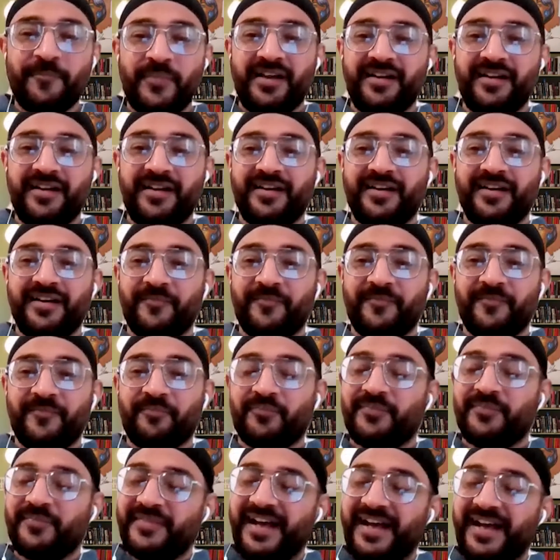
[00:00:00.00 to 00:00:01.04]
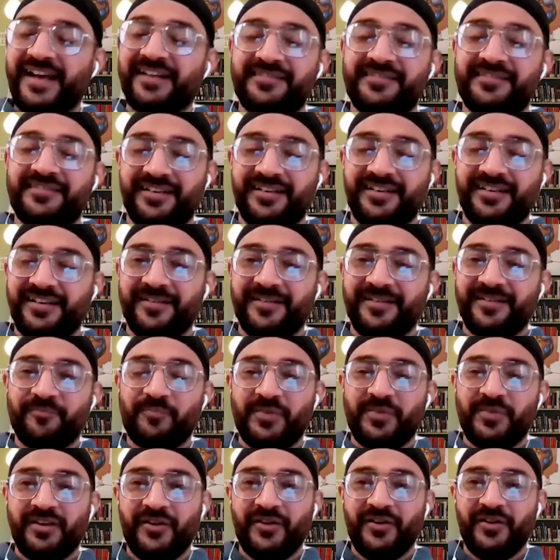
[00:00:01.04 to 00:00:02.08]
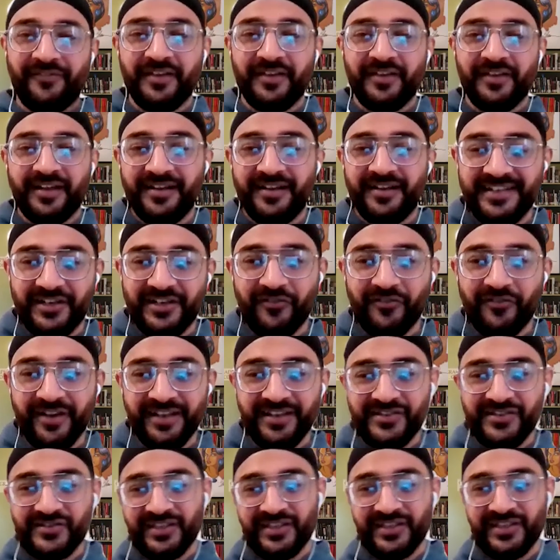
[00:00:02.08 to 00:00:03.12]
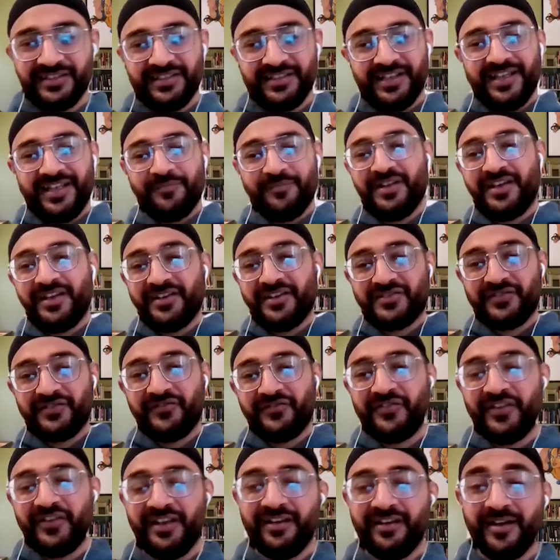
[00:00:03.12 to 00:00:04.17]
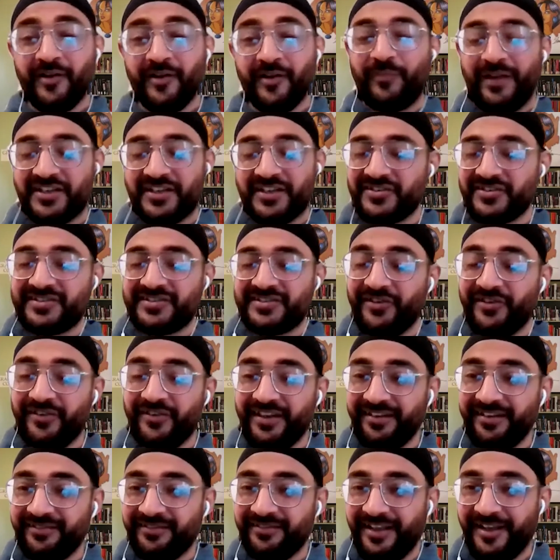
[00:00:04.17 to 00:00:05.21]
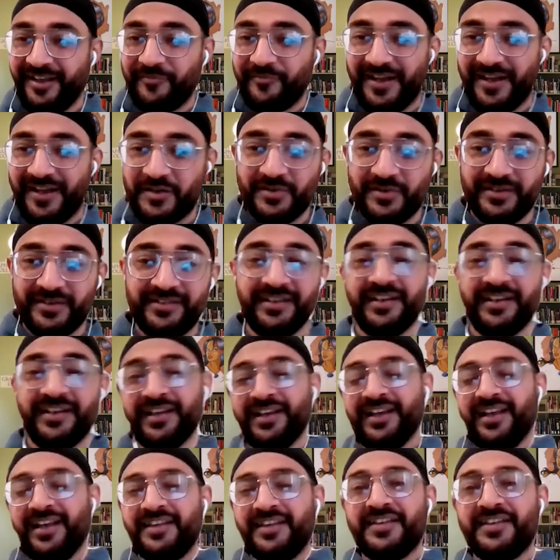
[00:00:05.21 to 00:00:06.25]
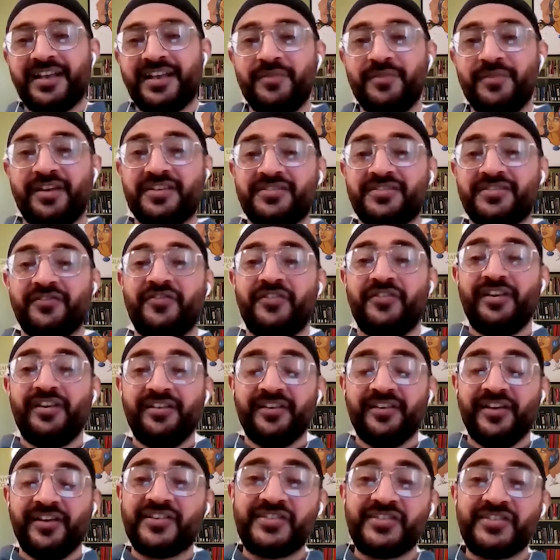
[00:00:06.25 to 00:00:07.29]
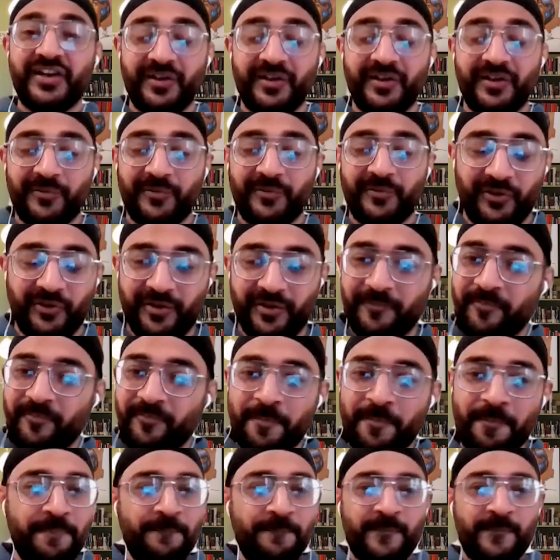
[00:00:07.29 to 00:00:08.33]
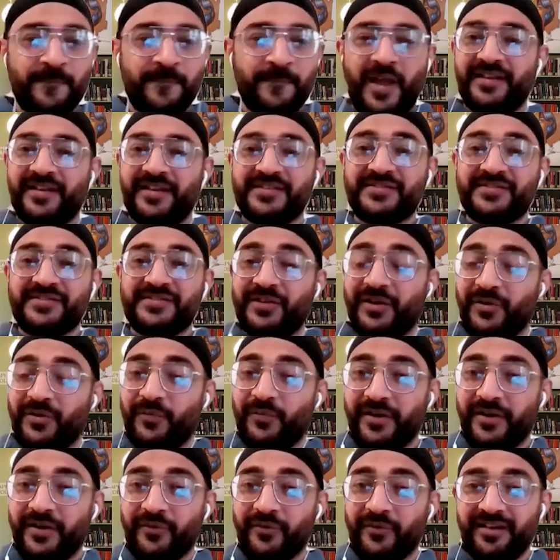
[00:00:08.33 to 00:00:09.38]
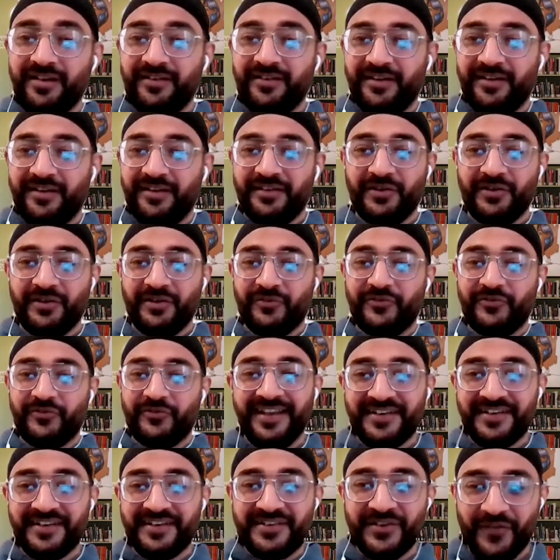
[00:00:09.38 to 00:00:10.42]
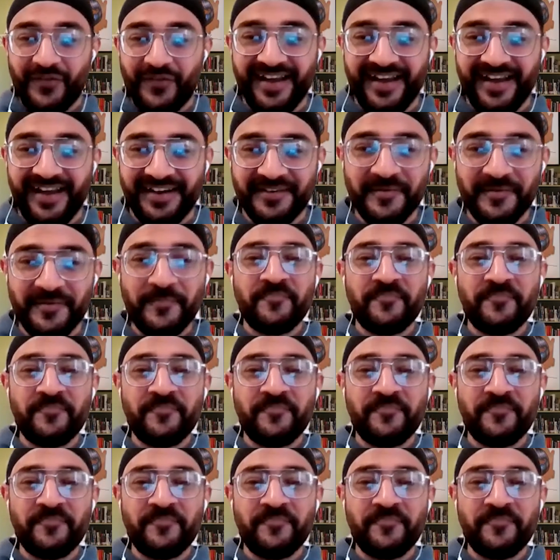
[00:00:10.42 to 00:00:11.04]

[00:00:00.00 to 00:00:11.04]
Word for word: uh, that, uh, you know, having a degrees in the communication field, yeah. a master's degree in, in management in the communication field is helpful. I can yeah. Uh, very well, uh, you know, relate to that.